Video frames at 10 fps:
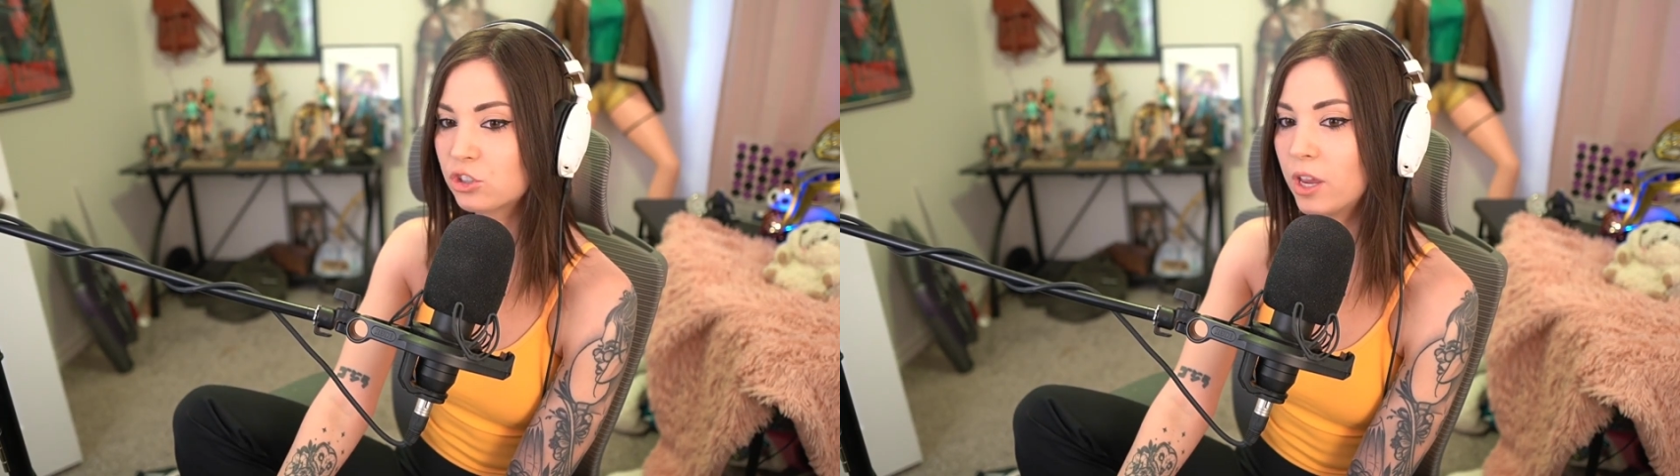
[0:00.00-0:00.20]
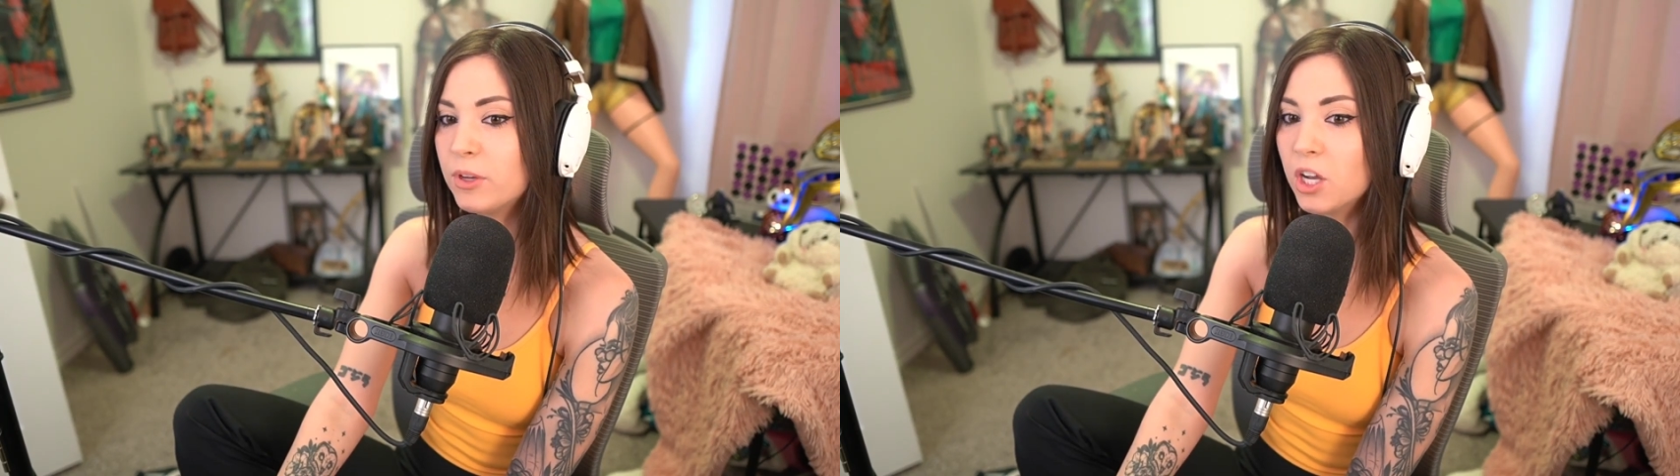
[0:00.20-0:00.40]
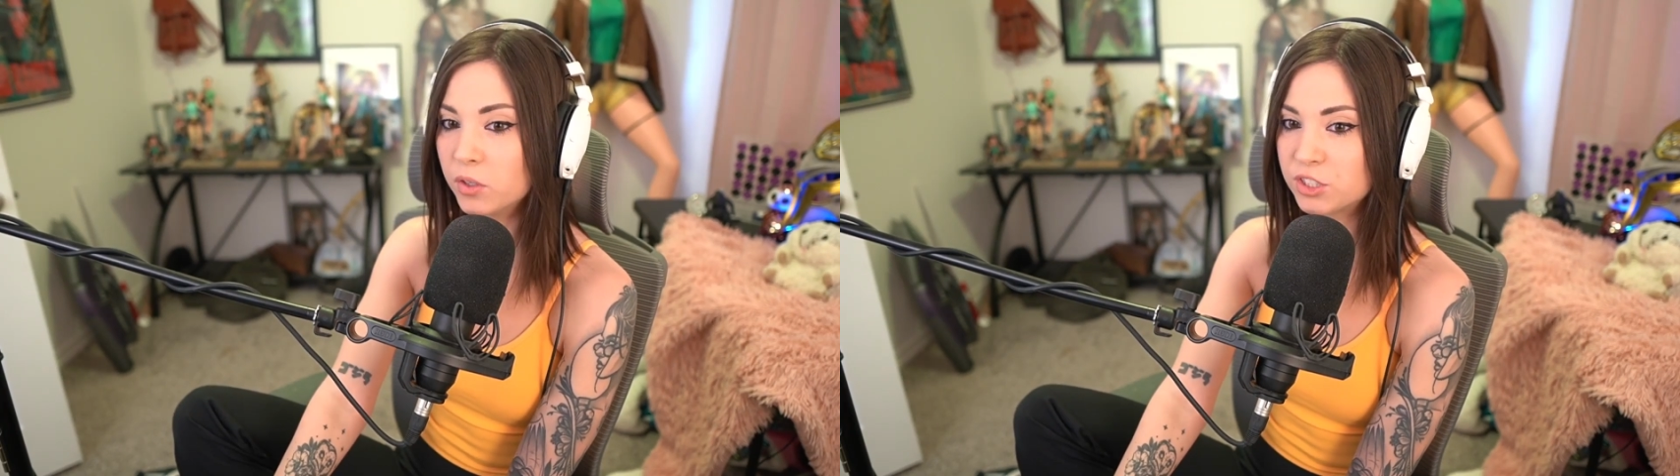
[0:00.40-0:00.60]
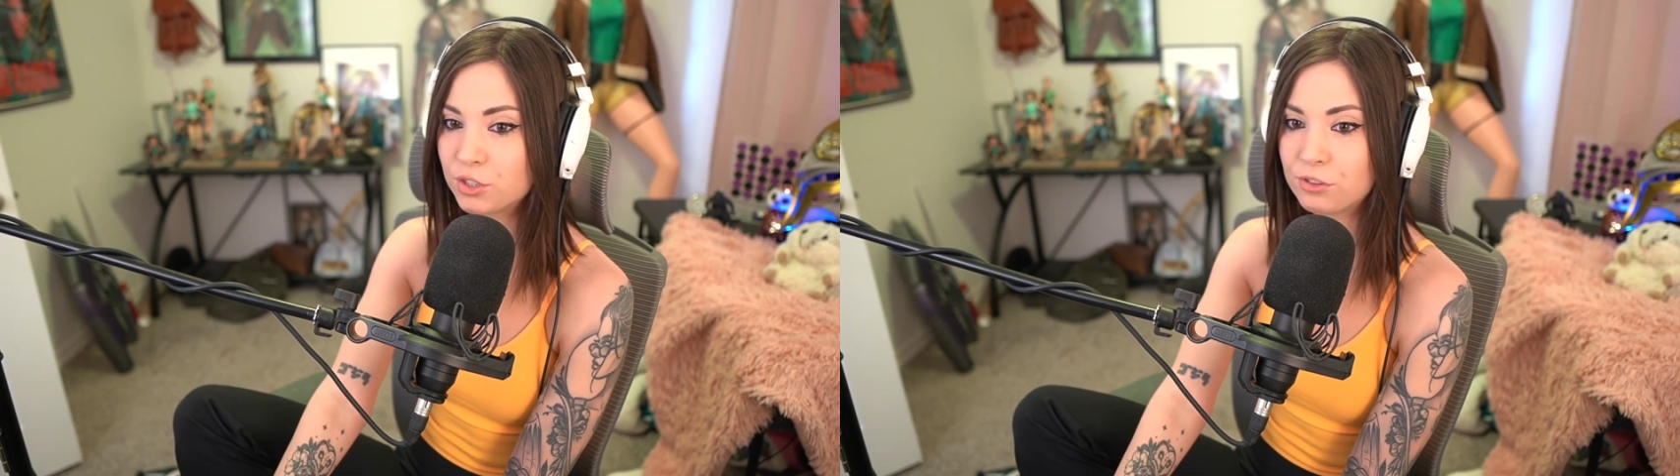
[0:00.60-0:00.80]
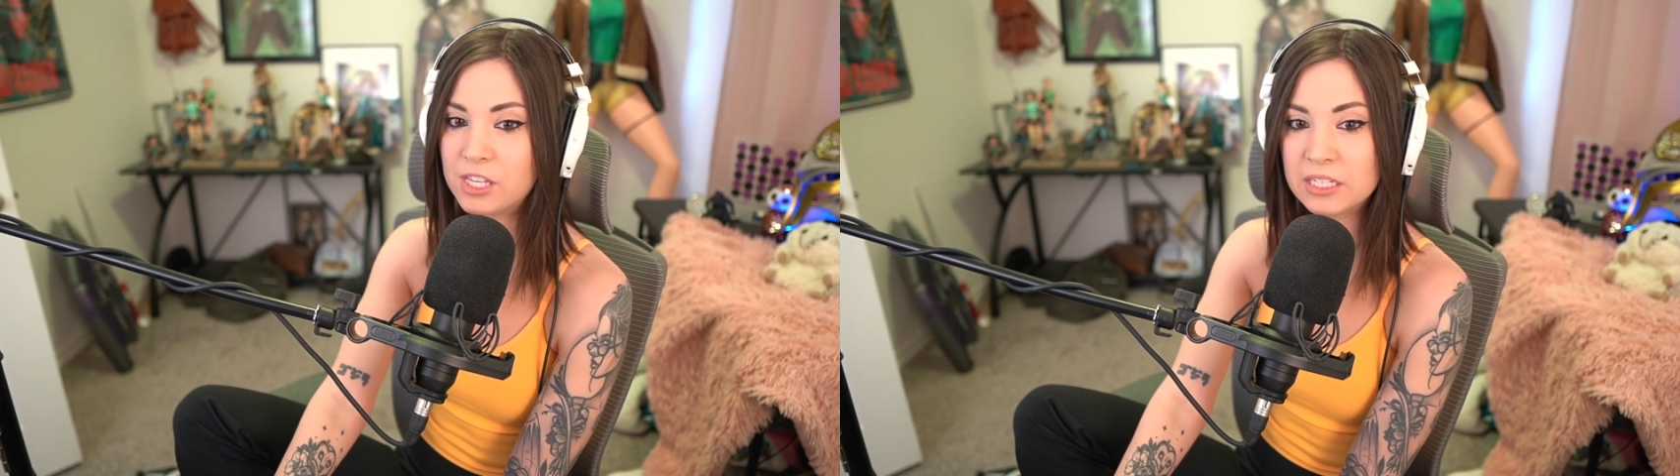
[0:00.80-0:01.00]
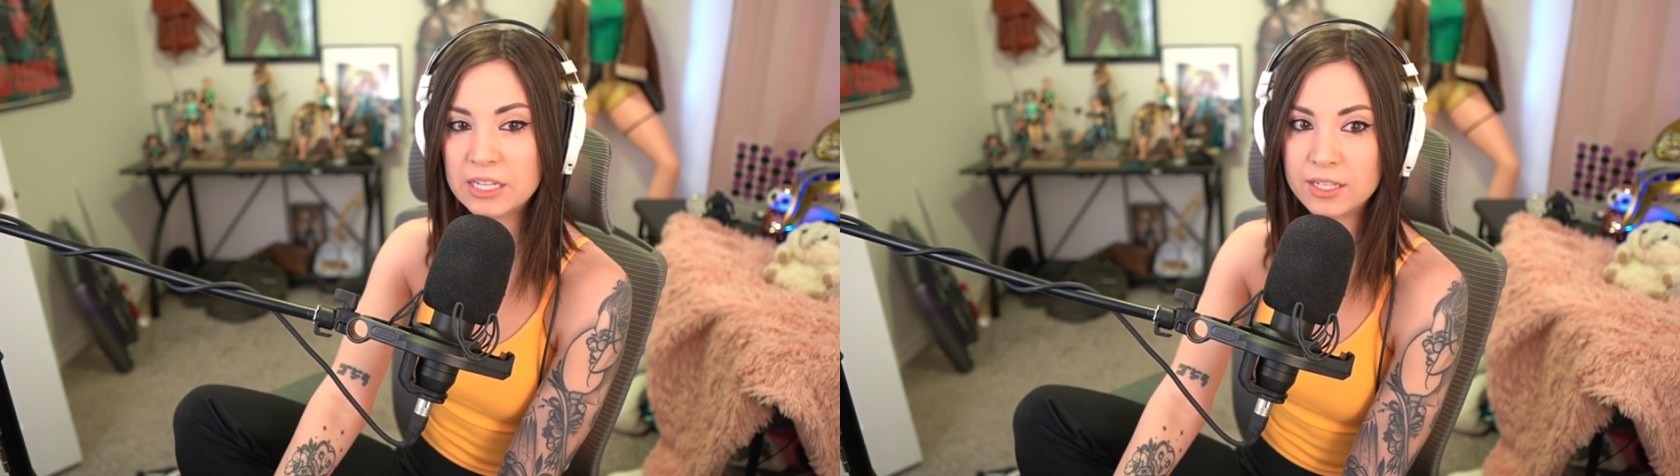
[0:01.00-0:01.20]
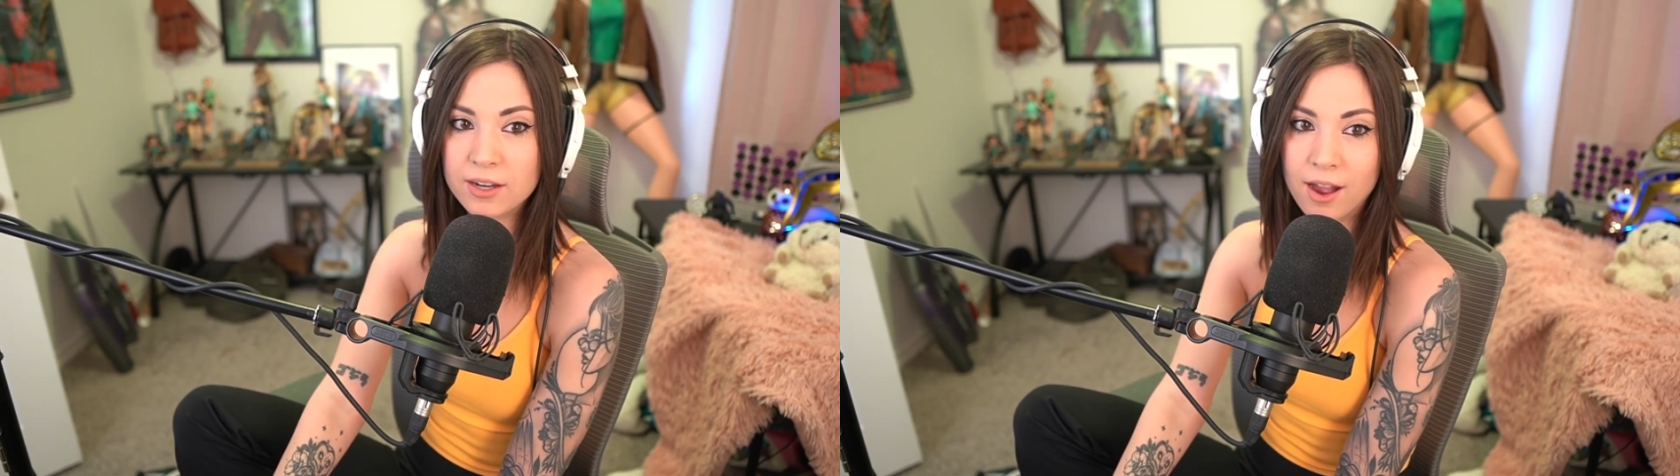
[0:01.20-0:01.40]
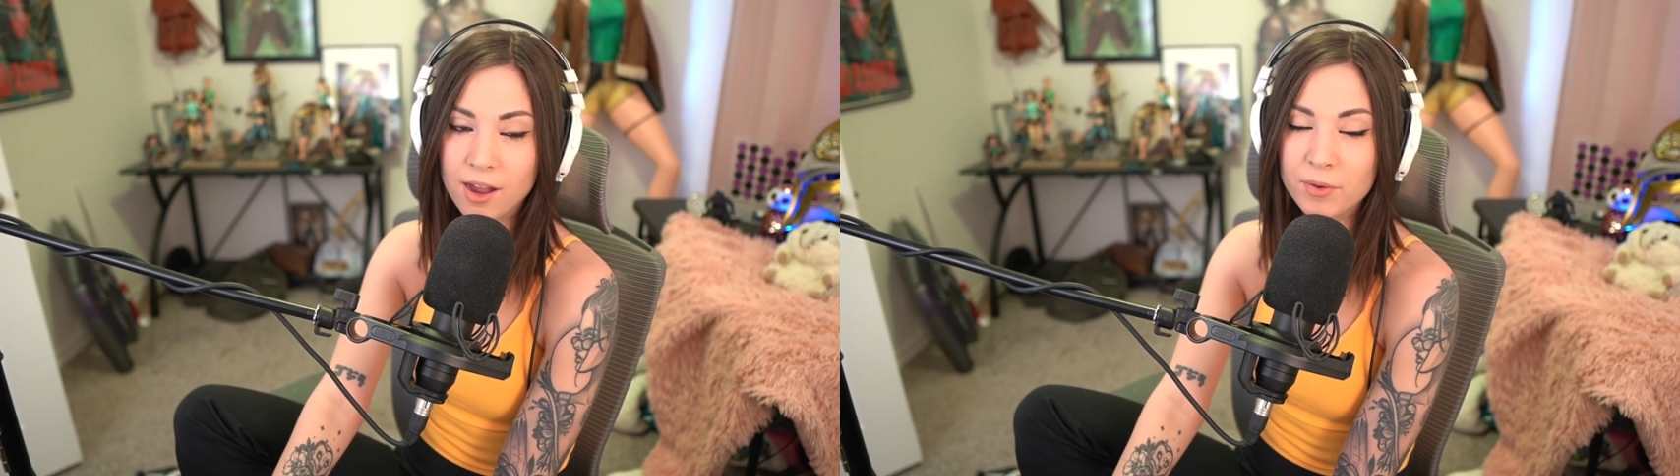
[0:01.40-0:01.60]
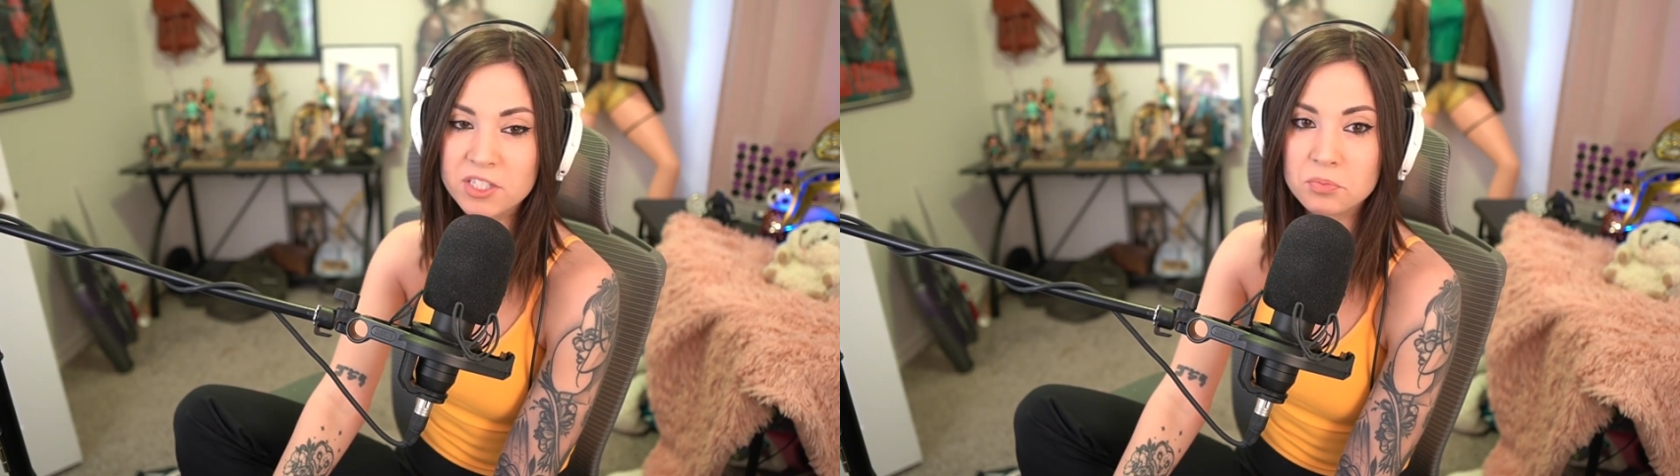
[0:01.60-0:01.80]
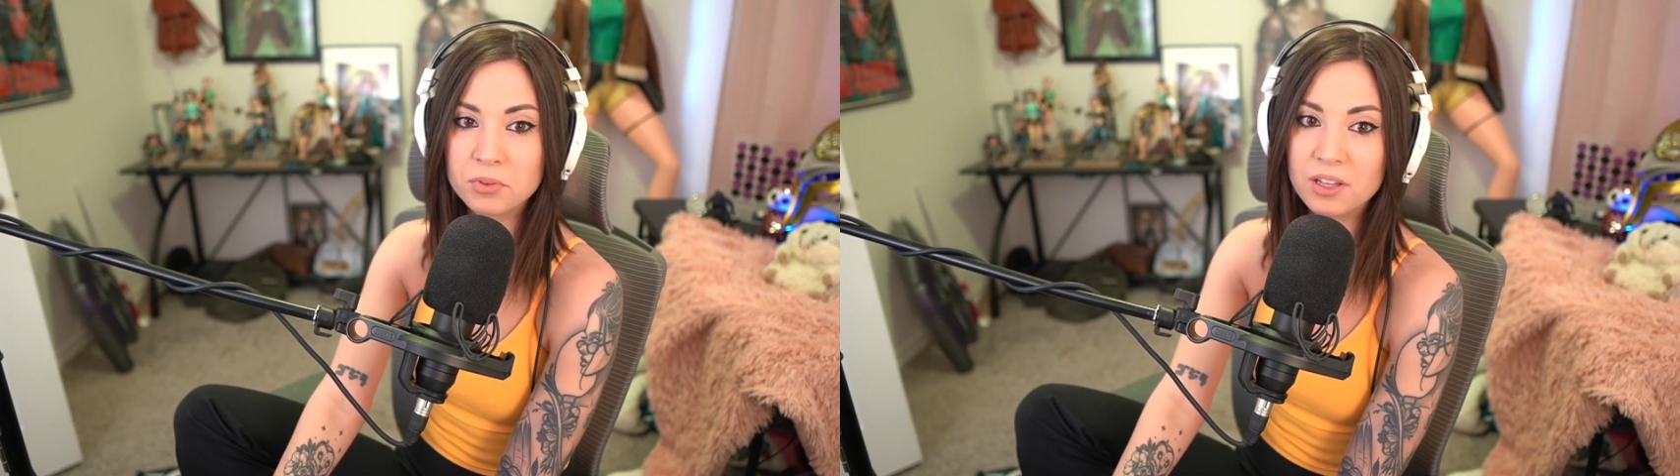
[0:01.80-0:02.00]
Let me know what you think in the
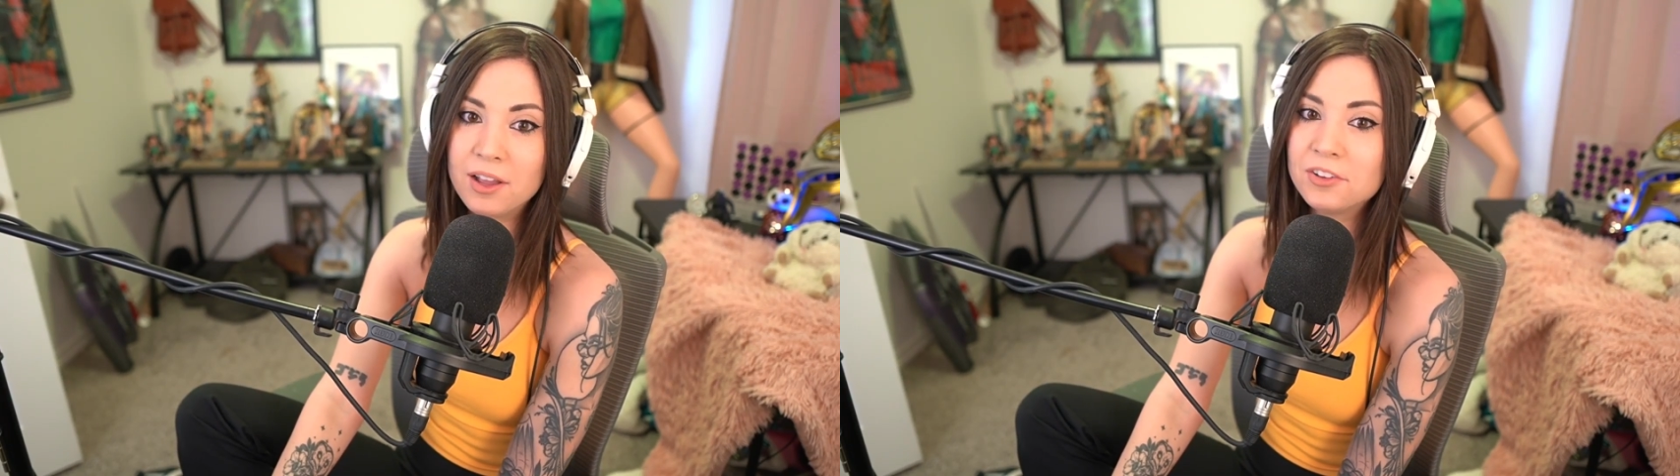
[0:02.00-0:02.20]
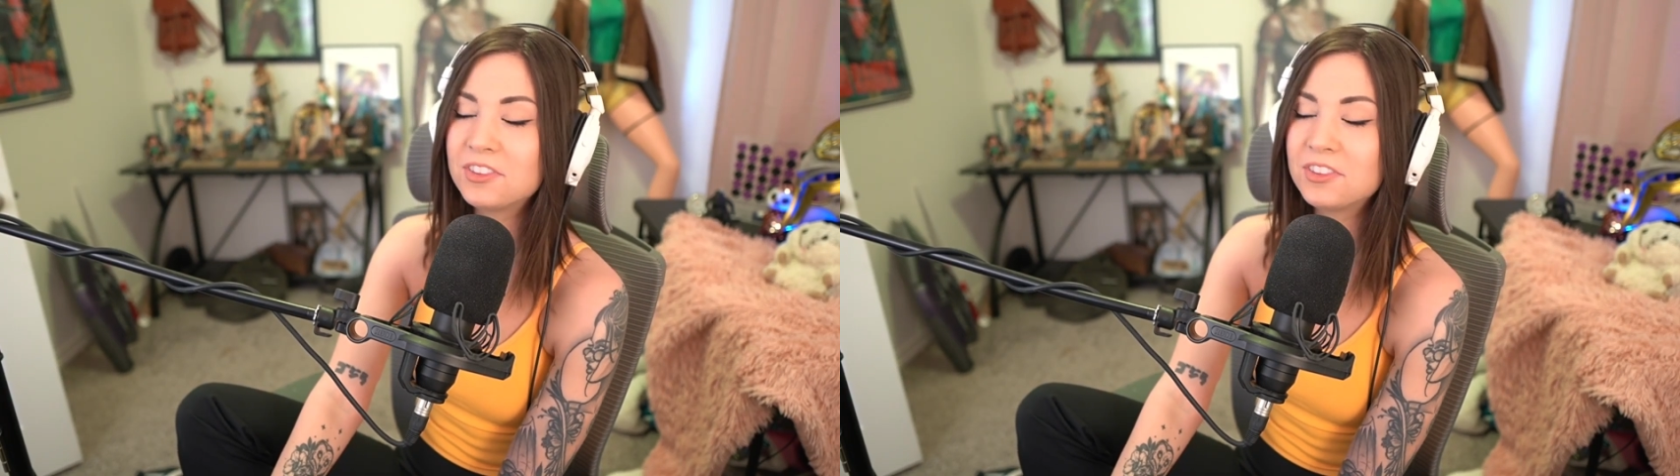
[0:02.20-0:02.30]
comments below.